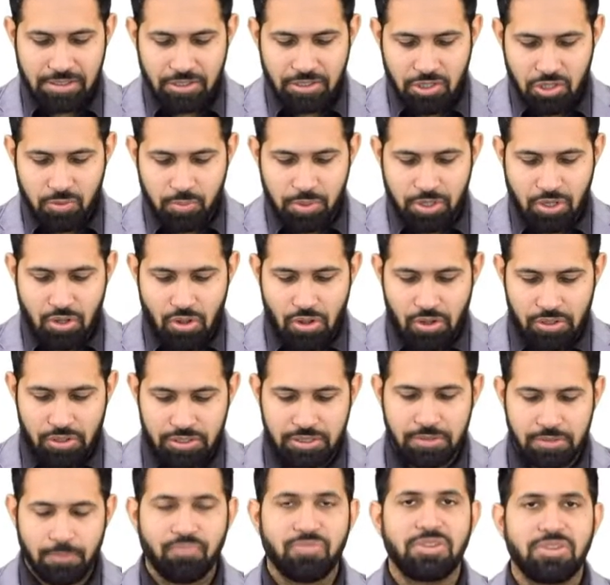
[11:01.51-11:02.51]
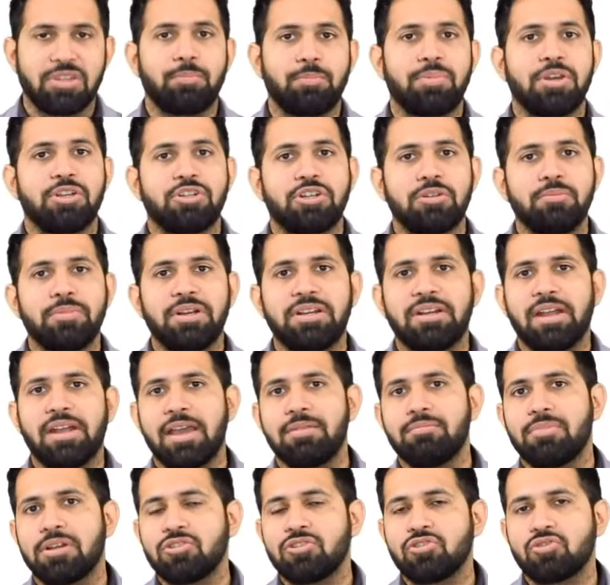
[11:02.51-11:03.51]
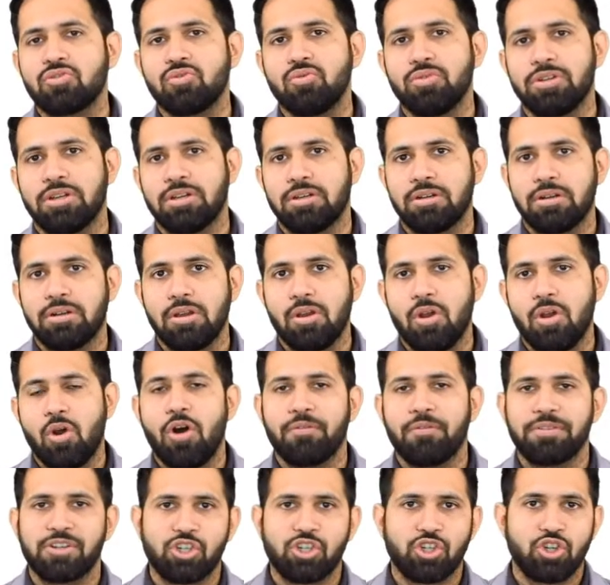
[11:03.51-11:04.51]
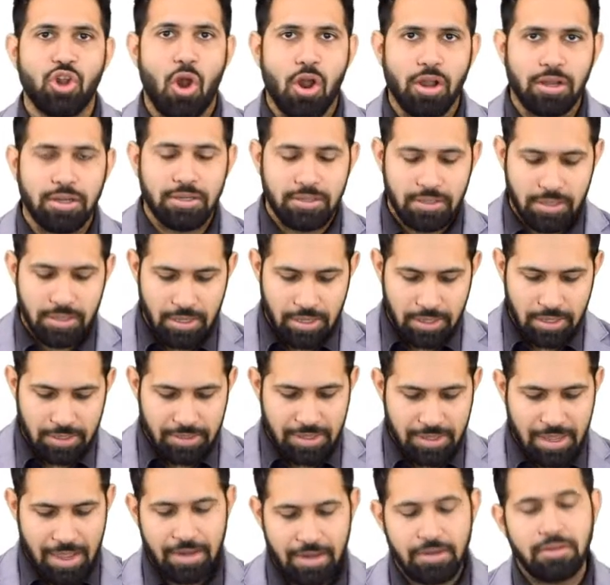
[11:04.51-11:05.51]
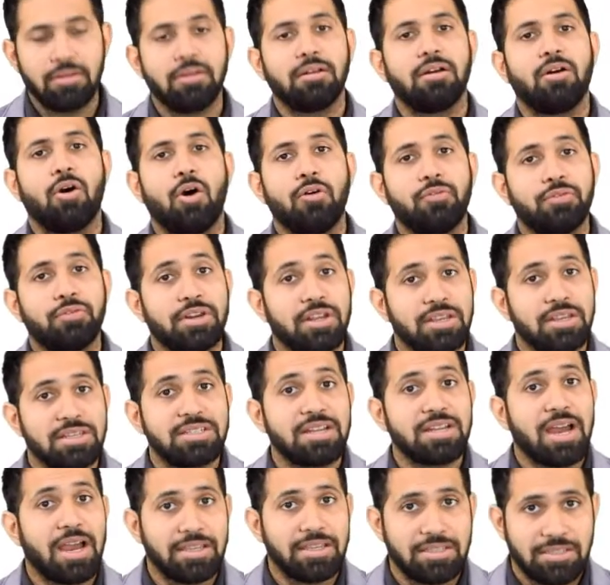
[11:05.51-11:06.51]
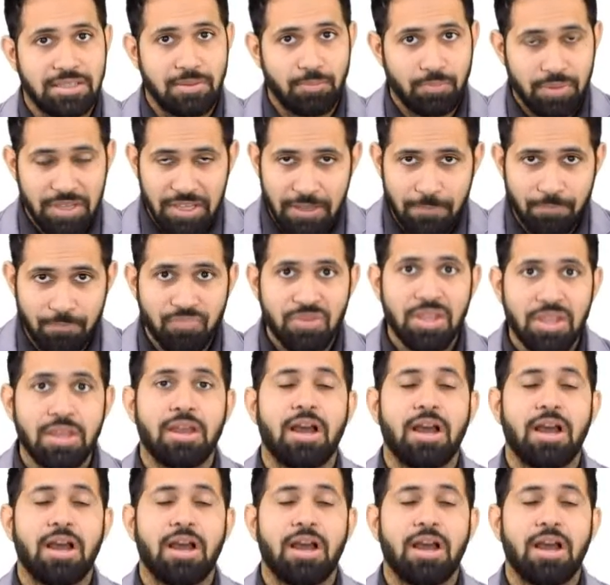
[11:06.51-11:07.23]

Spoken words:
This is because the patient may die much sooner of shock than of raised ICP.